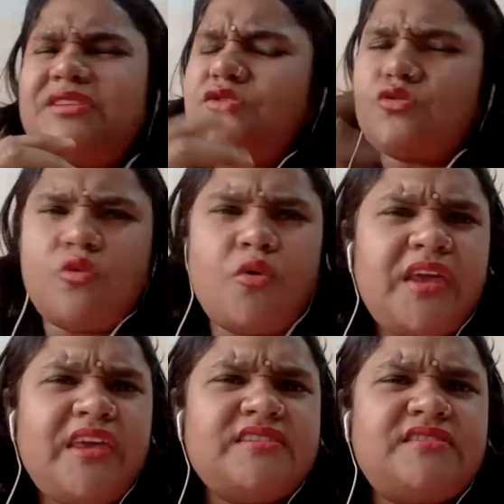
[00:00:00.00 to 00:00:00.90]
so
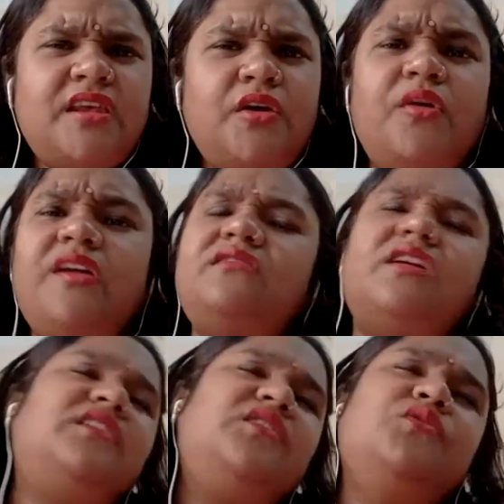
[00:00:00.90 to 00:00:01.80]
easygoing
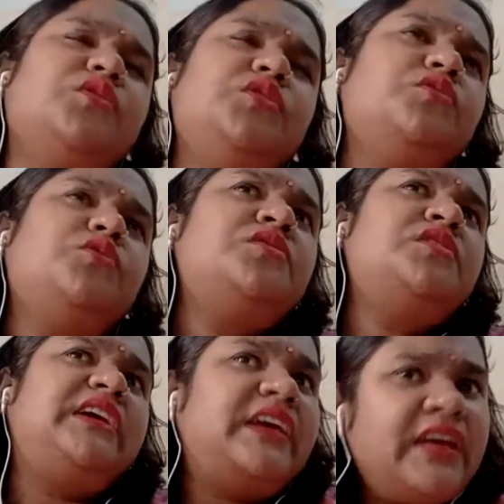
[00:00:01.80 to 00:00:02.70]
that you don't
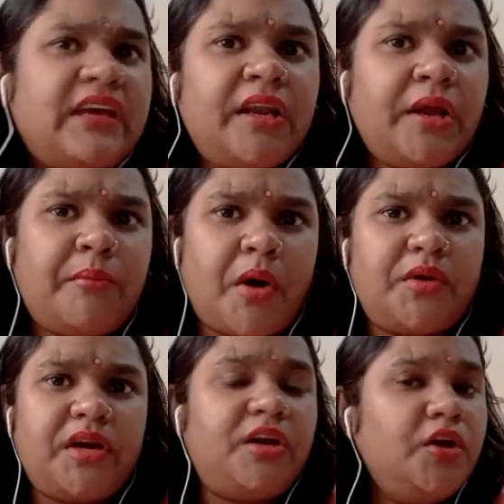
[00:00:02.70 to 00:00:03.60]
care about
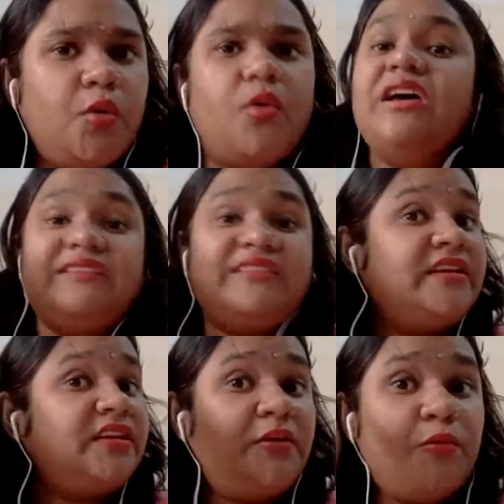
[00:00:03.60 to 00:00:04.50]
it. No, then
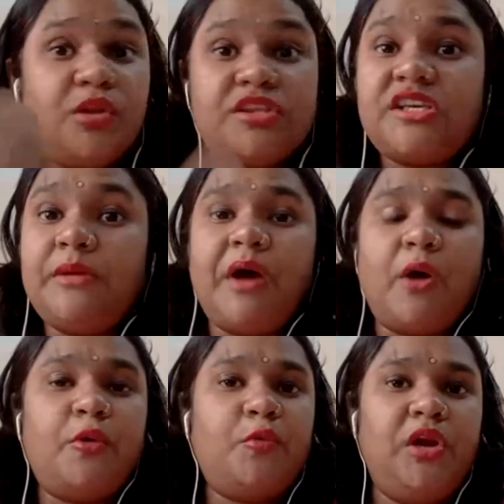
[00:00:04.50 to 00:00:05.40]
convincing
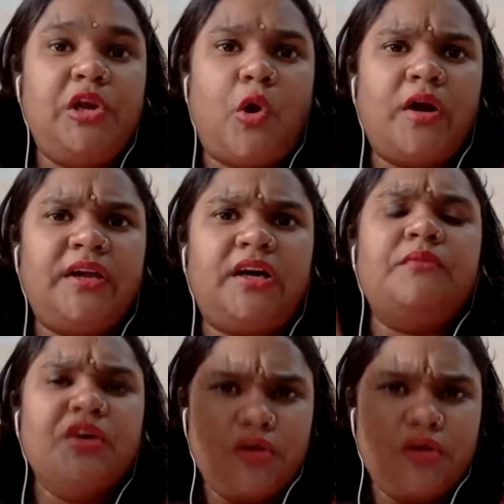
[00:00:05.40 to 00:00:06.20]
power will not come.